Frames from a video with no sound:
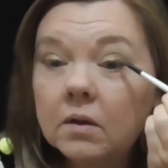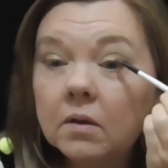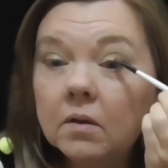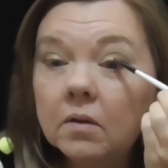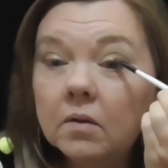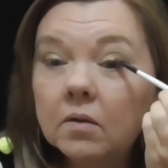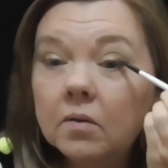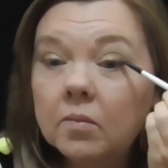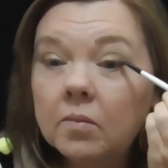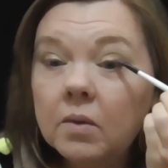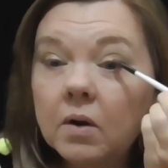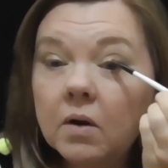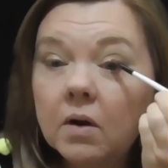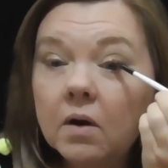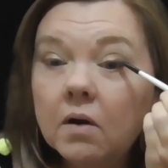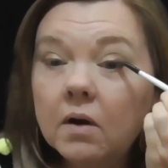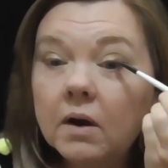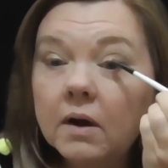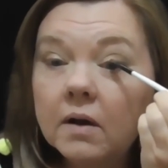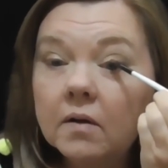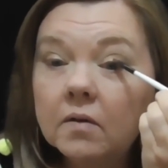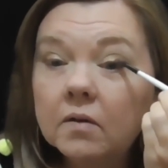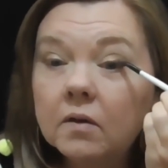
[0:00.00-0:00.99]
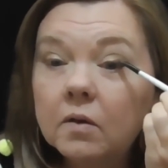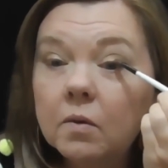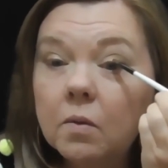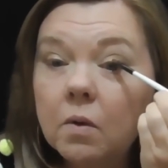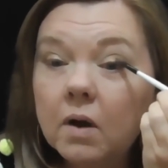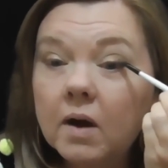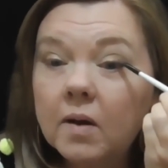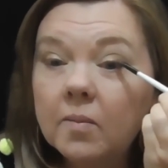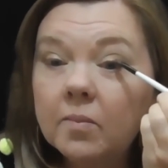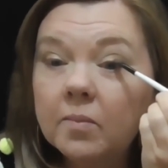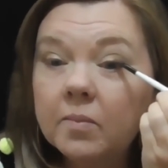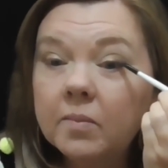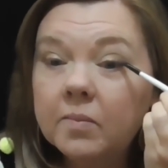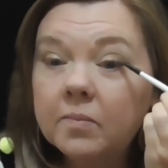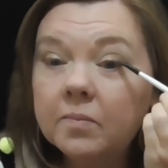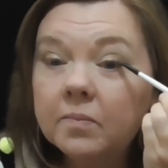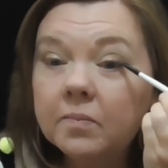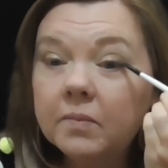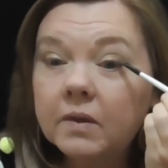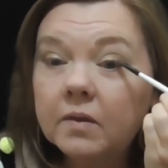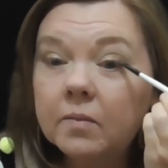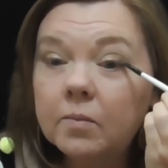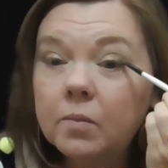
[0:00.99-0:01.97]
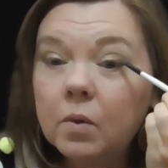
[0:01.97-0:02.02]
Because my eyes are quite
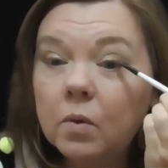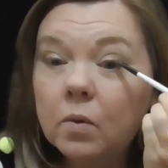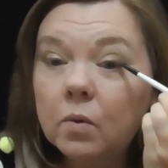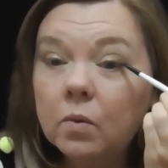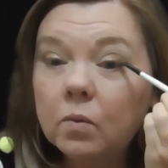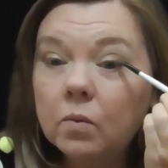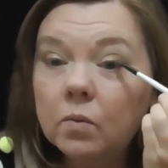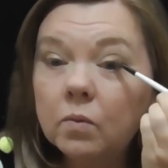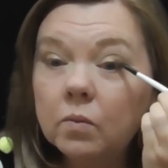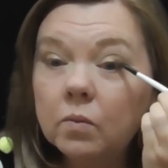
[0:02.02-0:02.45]
small.